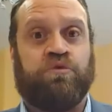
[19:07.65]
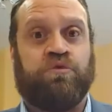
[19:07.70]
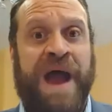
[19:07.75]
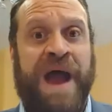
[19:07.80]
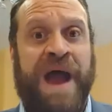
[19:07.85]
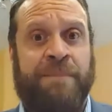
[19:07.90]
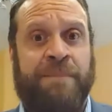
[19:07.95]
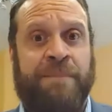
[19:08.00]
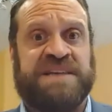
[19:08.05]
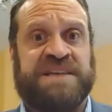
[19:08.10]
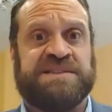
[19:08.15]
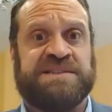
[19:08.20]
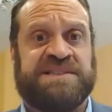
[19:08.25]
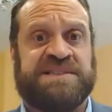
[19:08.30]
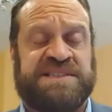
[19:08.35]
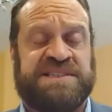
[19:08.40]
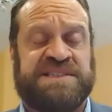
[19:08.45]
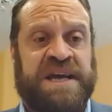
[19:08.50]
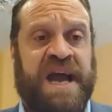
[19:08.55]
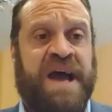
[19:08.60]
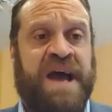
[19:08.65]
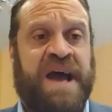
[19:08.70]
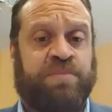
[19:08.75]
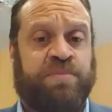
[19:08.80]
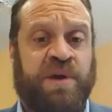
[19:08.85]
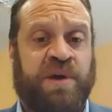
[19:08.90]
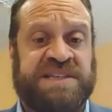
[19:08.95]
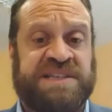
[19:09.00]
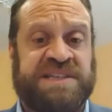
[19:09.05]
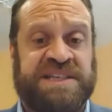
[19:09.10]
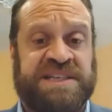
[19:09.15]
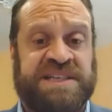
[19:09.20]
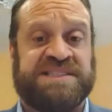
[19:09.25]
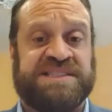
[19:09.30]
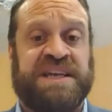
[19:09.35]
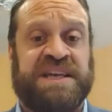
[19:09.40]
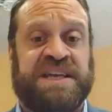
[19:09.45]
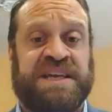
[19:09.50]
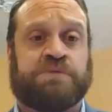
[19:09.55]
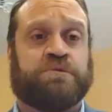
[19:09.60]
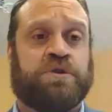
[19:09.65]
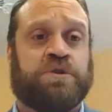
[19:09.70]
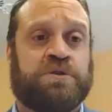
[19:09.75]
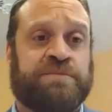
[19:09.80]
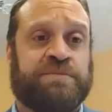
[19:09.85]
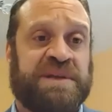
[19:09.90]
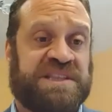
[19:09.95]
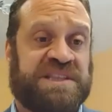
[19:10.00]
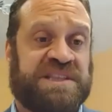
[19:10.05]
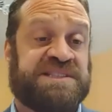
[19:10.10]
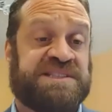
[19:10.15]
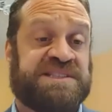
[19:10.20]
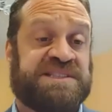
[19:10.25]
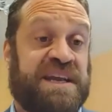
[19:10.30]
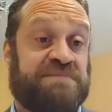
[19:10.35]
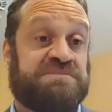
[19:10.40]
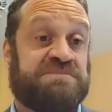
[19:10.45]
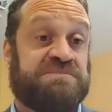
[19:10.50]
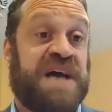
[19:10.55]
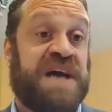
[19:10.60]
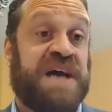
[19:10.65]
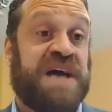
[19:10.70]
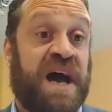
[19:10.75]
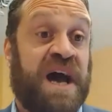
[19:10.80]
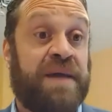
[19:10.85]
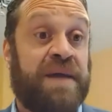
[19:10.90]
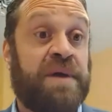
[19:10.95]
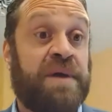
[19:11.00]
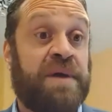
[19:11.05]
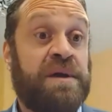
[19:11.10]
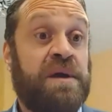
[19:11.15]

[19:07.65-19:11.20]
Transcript: rabbis and synagogue presidents in a room at the same time.